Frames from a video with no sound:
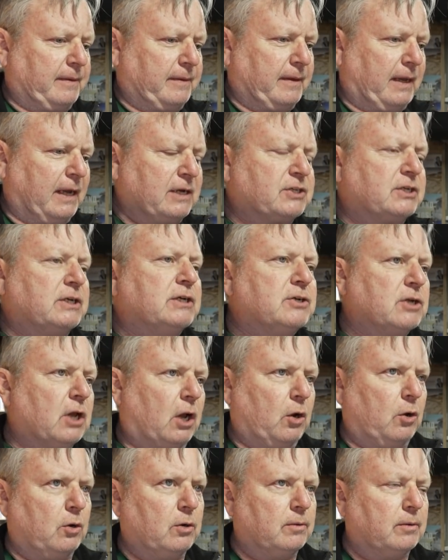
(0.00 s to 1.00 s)
Actually,
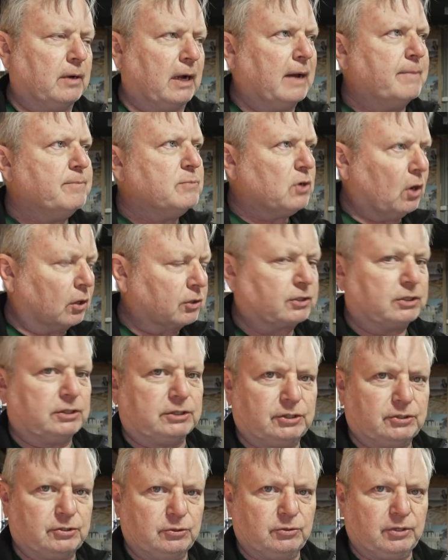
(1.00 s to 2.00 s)
no, I'm not going
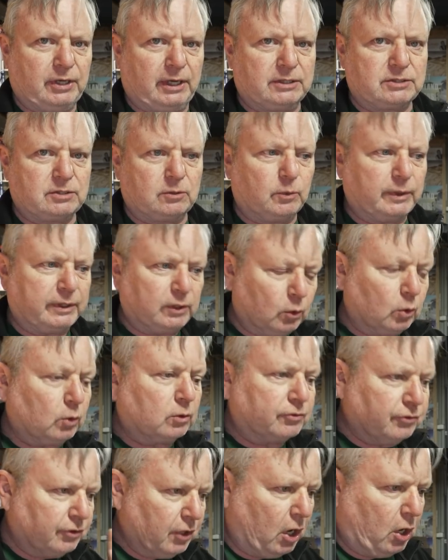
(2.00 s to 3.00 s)
to do that. We all
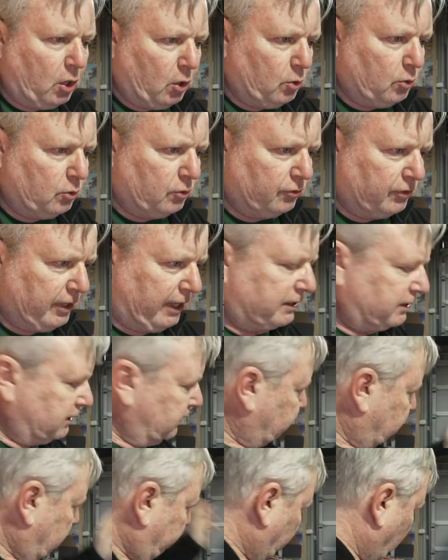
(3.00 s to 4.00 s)
know that
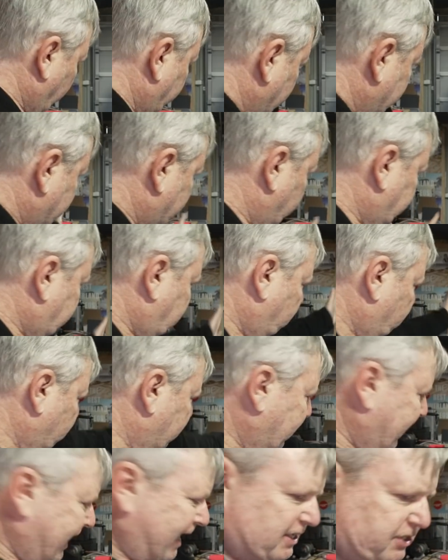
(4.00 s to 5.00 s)
there are problems with the
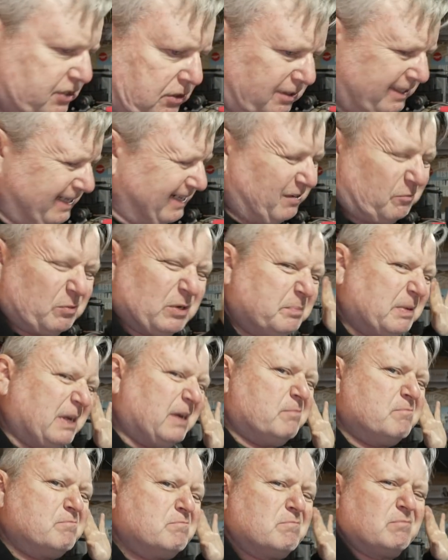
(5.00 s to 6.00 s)
rear axle, and it would be
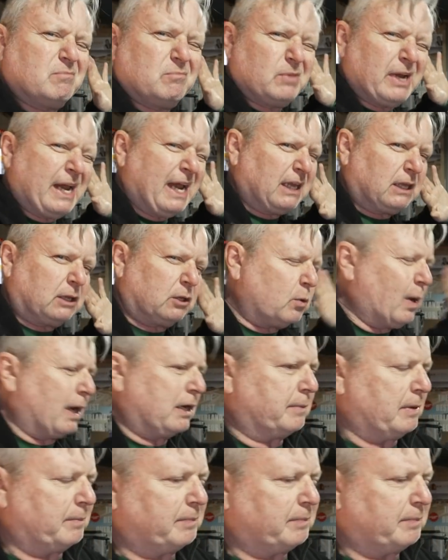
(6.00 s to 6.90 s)
handled quite a bit